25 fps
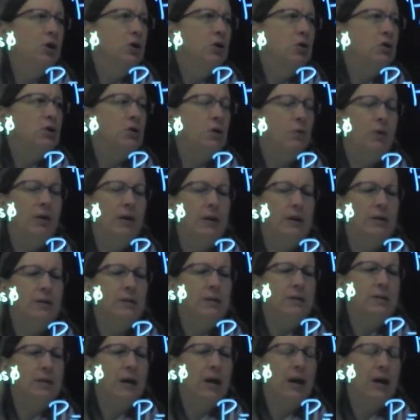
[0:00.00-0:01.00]
So we can
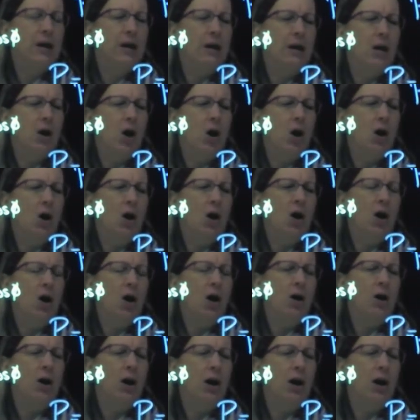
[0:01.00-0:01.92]
say our